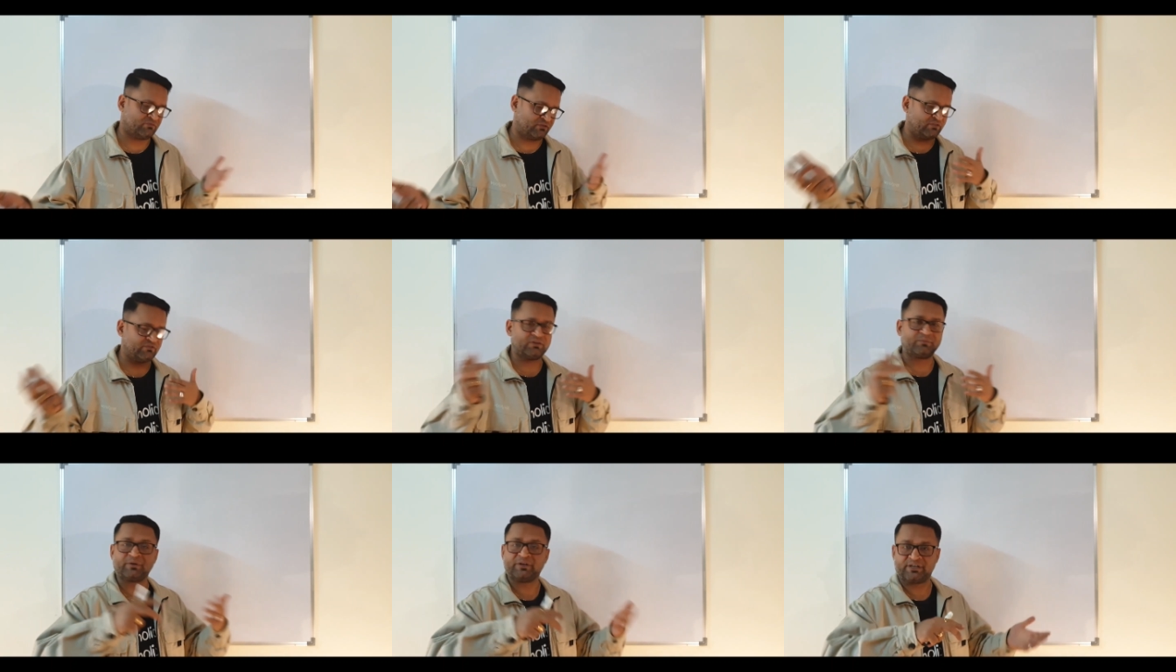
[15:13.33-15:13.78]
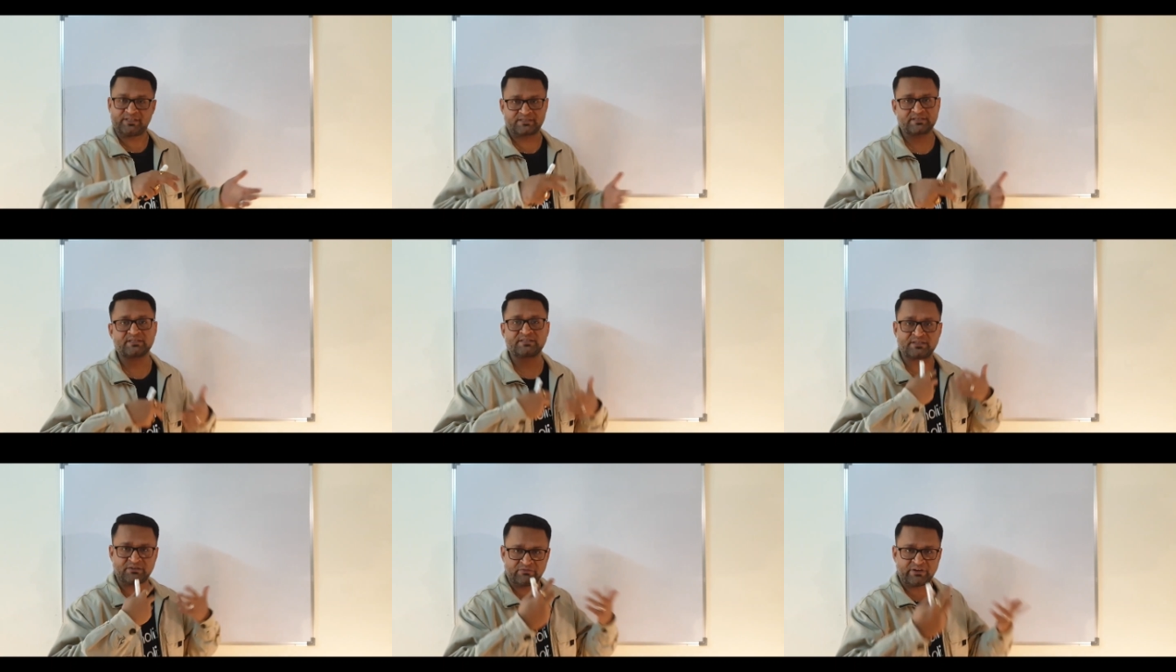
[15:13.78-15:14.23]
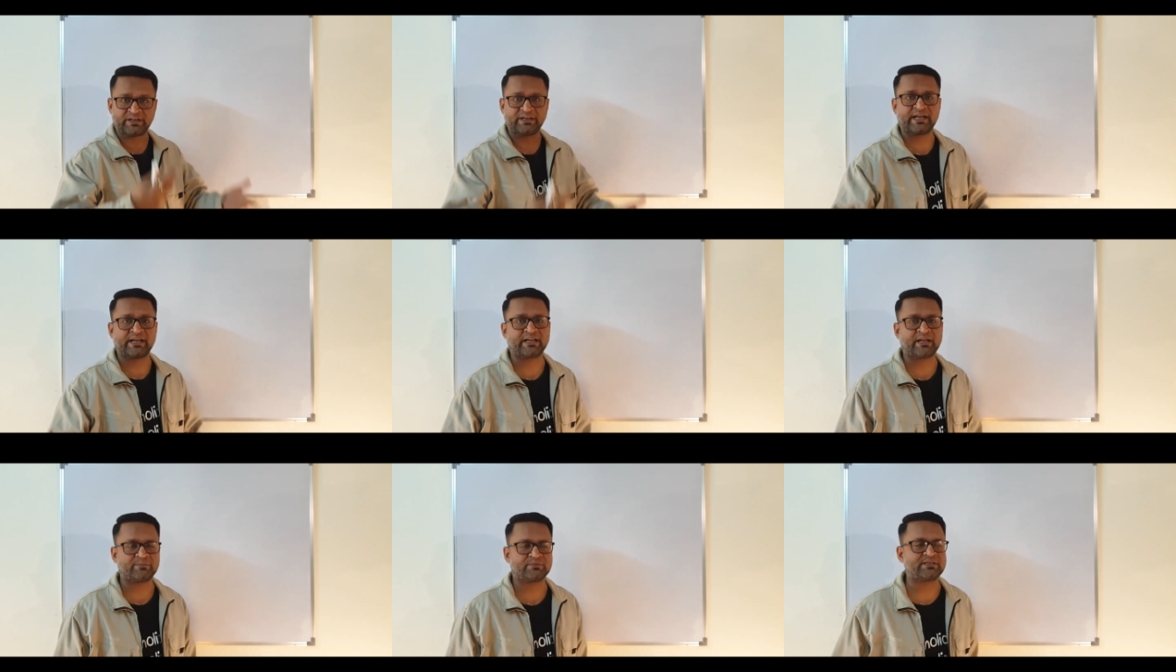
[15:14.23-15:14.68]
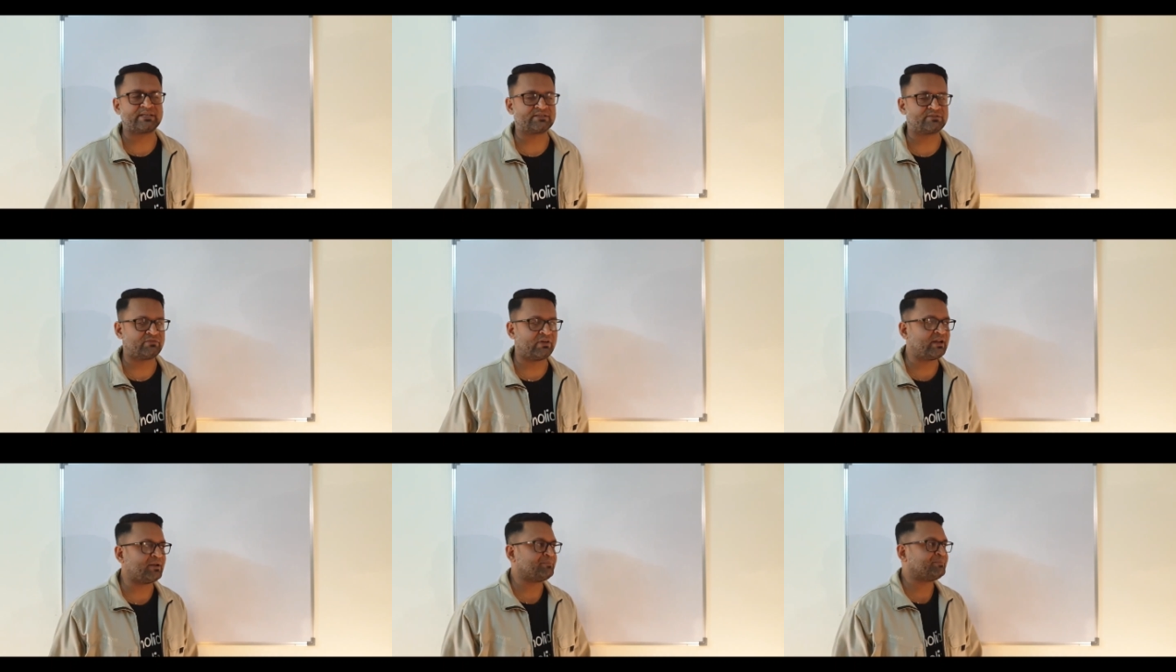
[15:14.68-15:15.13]
We will be discussing Venn diagrams as
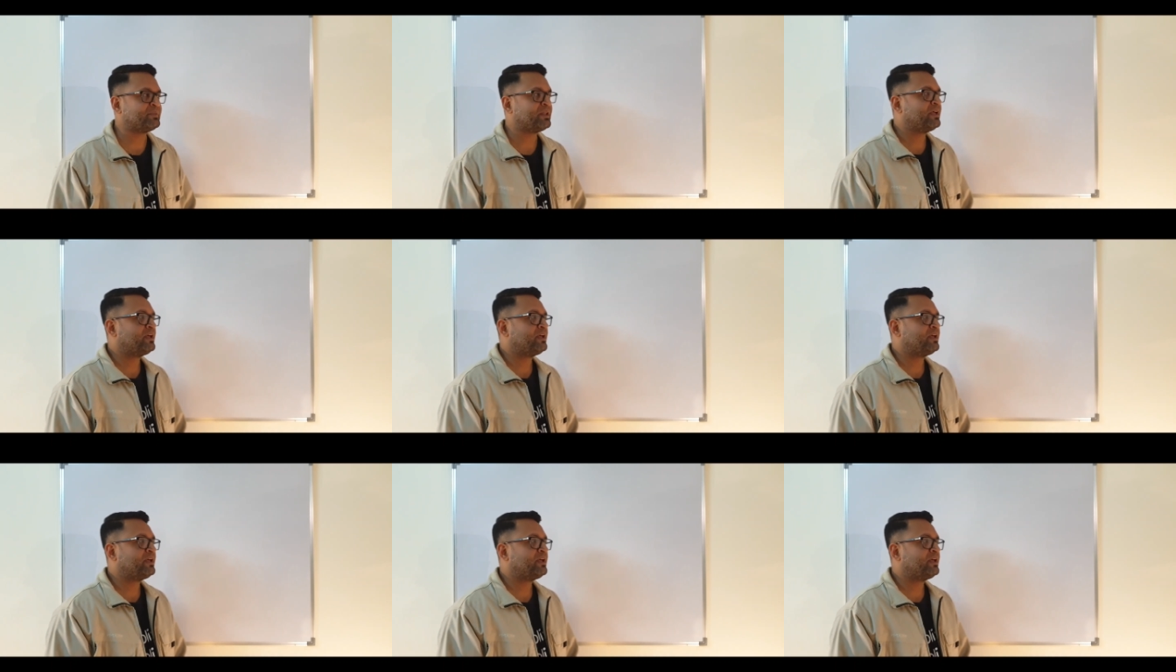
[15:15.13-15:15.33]
well.